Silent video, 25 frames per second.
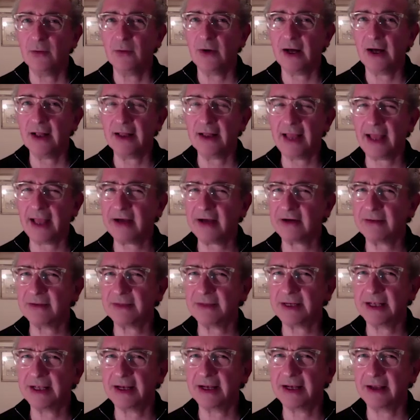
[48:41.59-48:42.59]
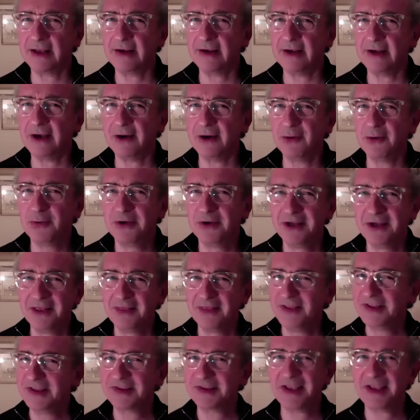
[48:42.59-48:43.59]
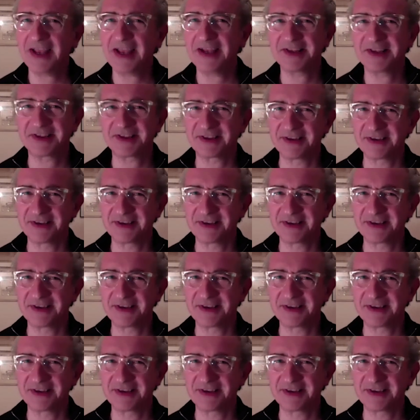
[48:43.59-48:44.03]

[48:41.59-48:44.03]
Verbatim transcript: well, hang on a minute, you know, this takes